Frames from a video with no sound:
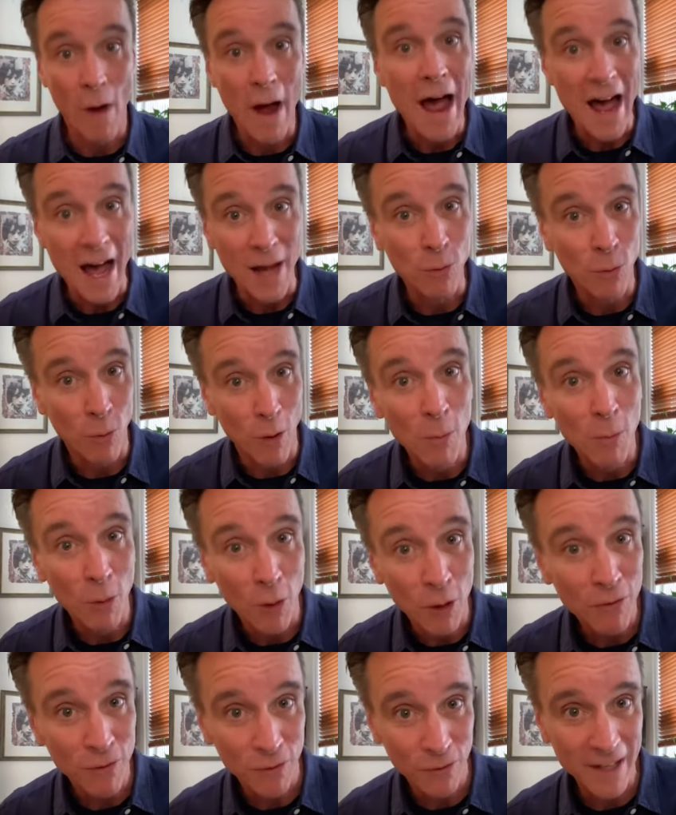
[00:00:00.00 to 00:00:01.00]
add one
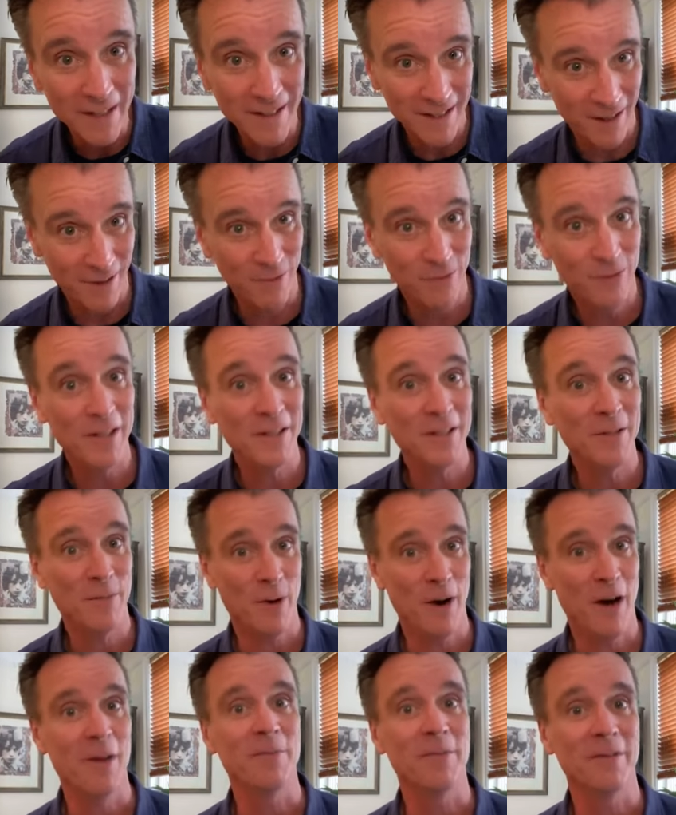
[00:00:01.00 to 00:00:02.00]
more friend to the friend
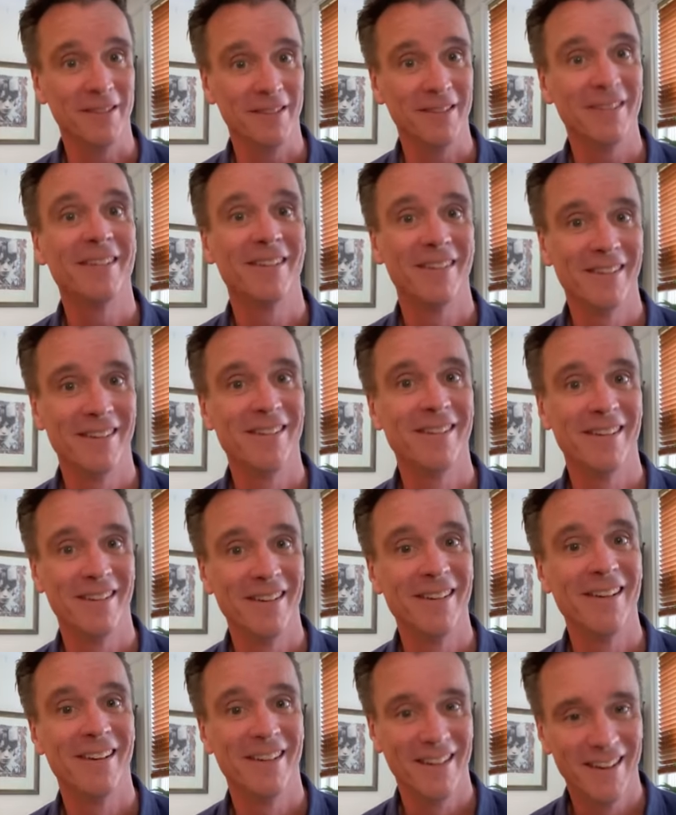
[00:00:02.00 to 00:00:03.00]
department.
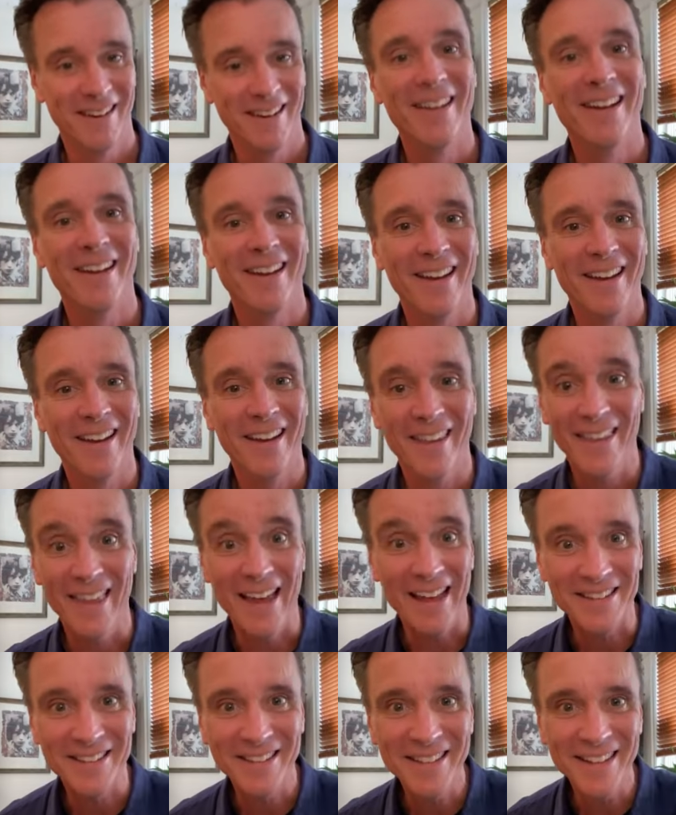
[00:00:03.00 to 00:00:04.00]

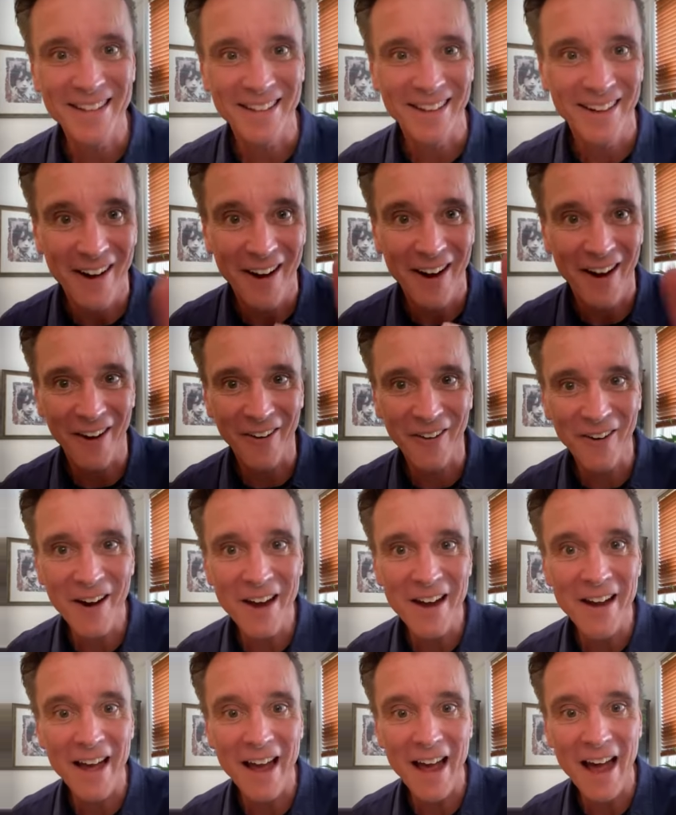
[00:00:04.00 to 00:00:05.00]
That's it. All
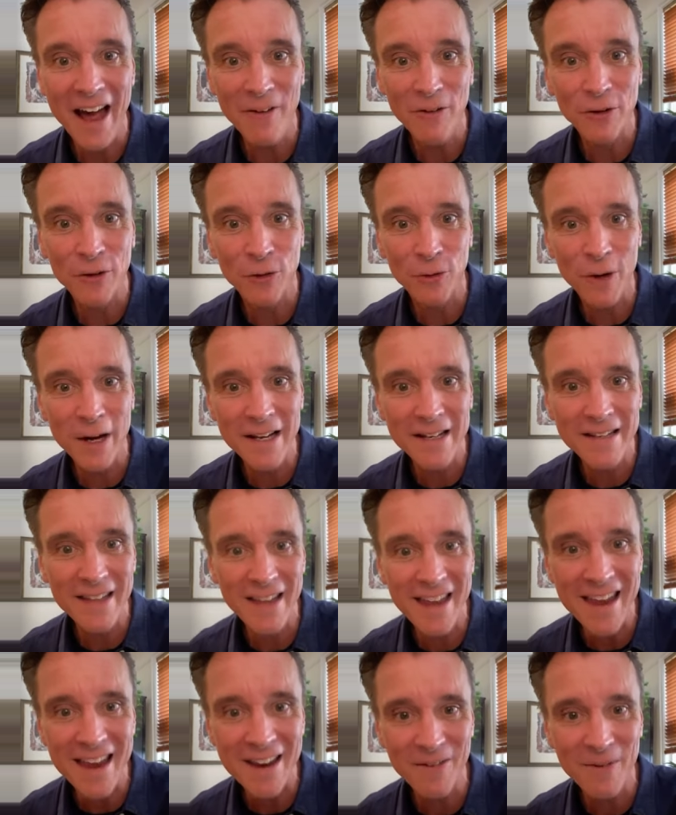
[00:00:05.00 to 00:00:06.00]
right. Have a great
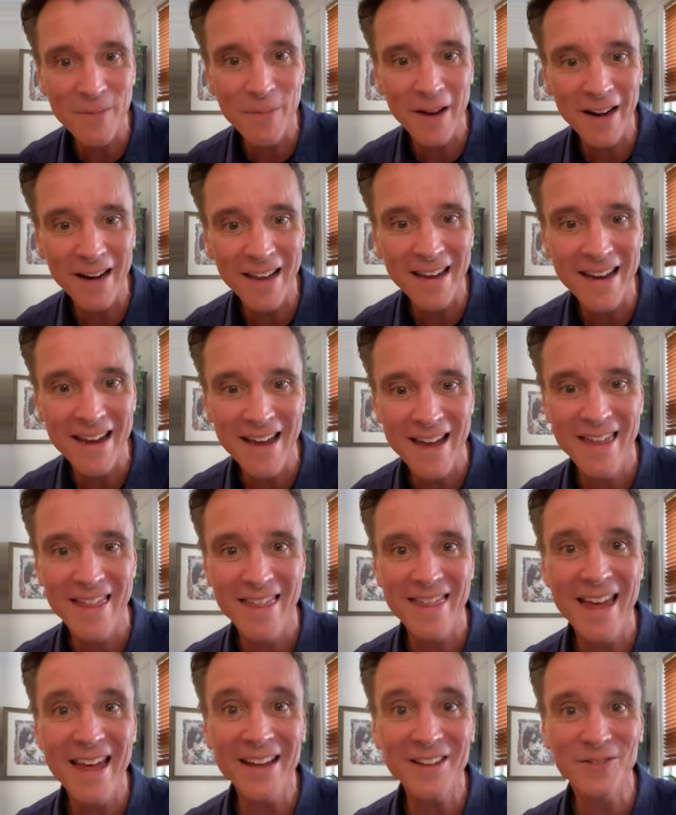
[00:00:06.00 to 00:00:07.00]
day, everybody.
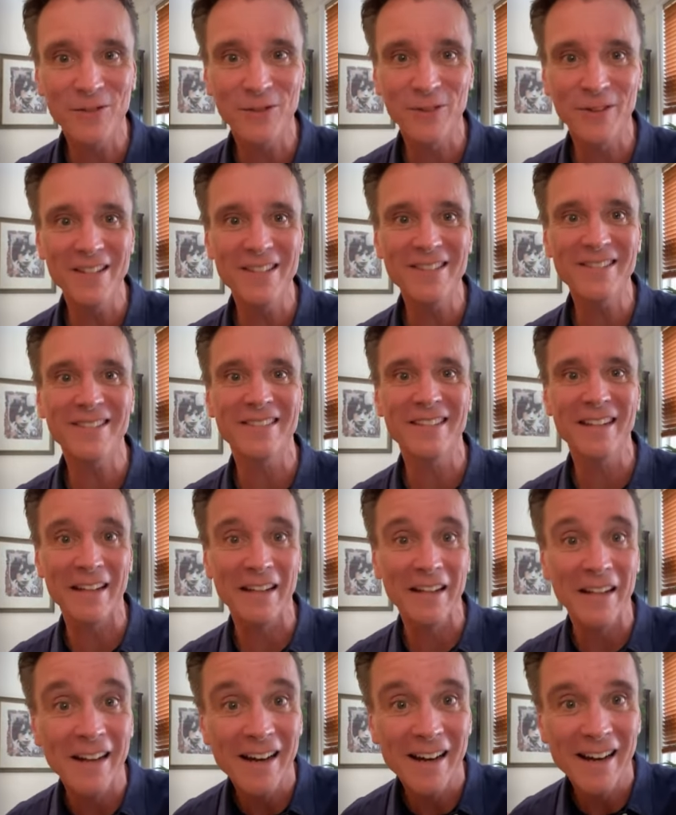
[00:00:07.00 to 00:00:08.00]
Thanks for
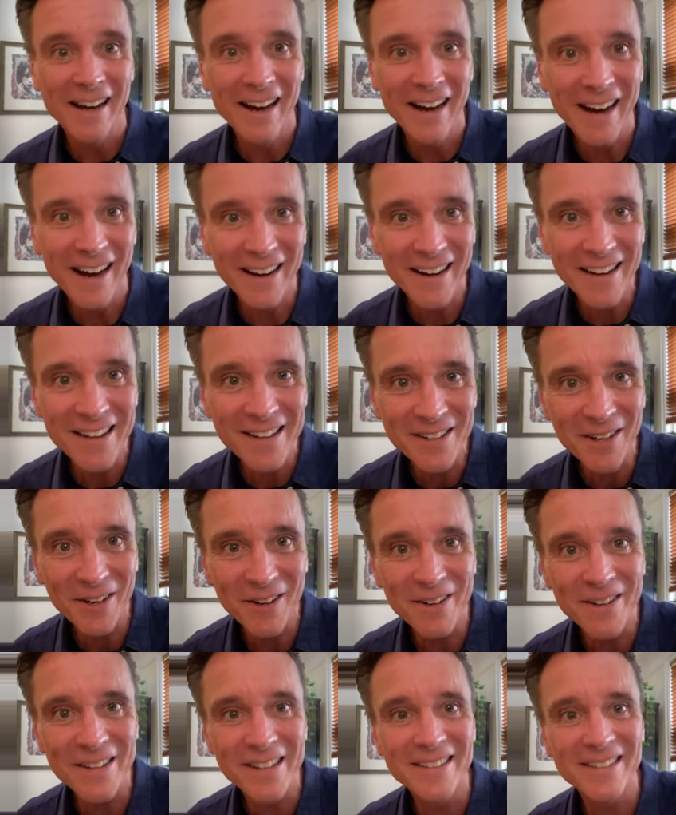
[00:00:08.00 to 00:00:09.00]
listening. How do you
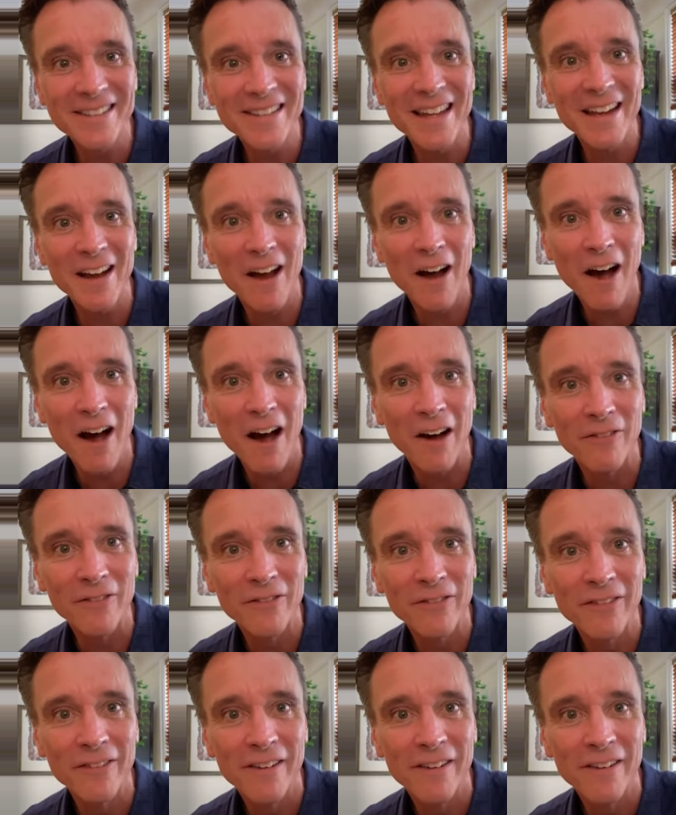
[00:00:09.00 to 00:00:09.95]
turn this thing off?